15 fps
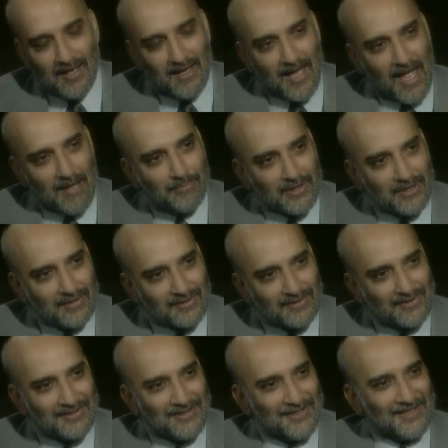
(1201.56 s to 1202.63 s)

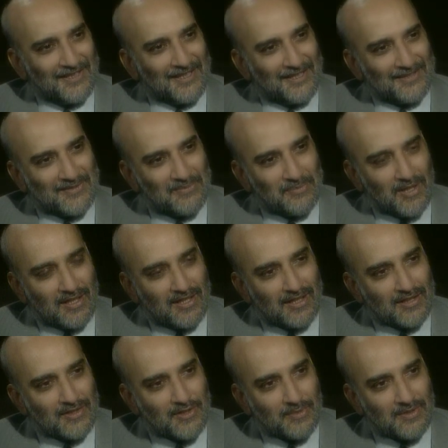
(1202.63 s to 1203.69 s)
happiness? Is it
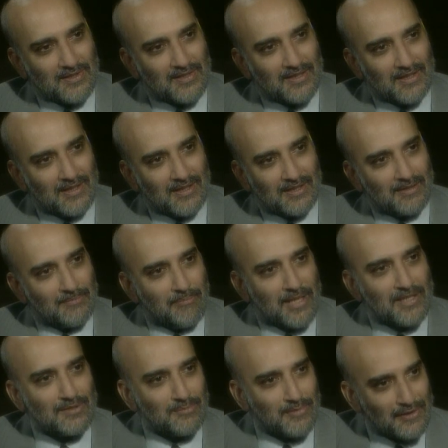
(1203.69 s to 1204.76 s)
working towards the
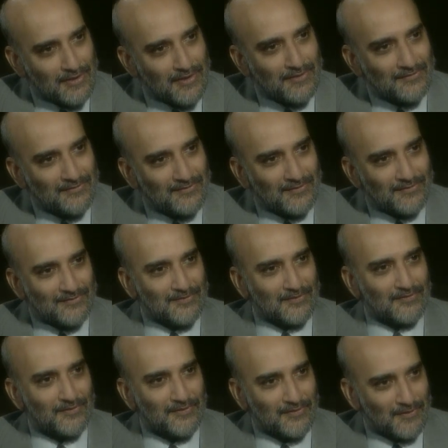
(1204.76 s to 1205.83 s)
betterment of
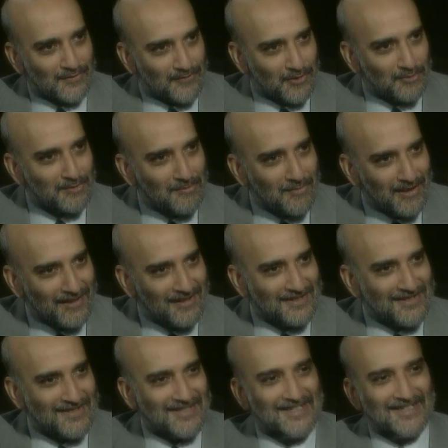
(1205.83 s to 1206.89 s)
human
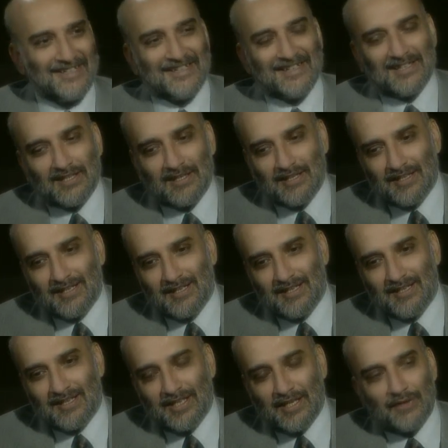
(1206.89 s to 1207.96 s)
beings?
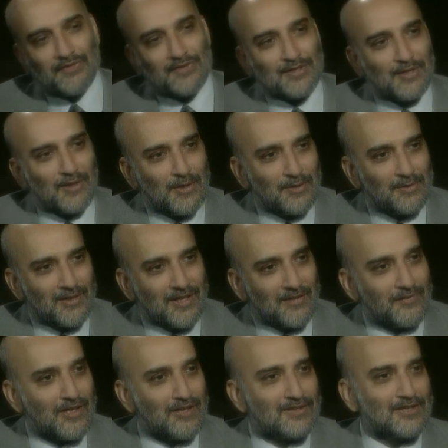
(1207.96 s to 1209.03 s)
And if so,
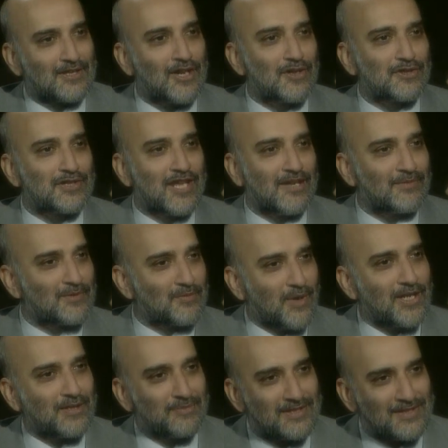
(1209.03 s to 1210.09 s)
if there is a God in heaven,
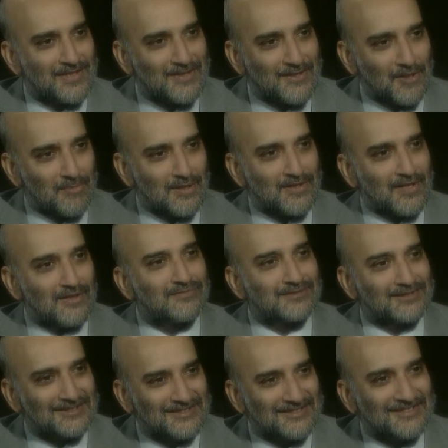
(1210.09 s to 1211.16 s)
why do we see so much suffering?